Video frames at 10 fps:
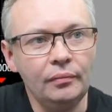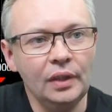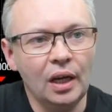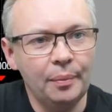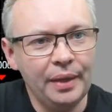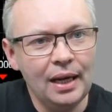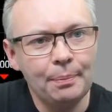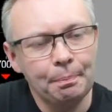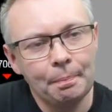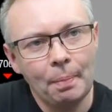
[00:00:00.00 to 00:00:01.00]
RPM,
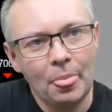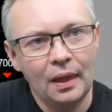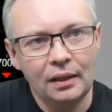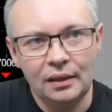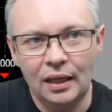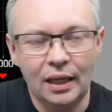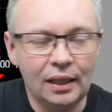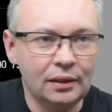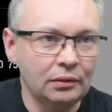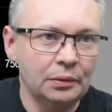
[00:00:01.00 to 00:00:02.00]

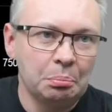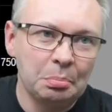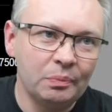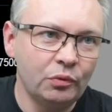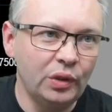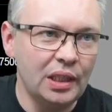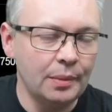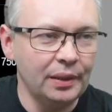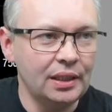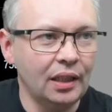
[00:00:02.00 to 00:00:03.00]
and
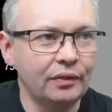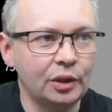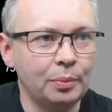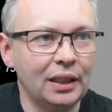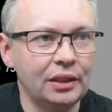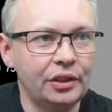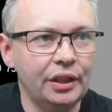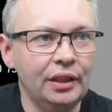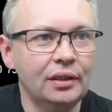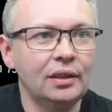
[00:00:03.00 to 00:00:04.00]
reasonably self-explanatory.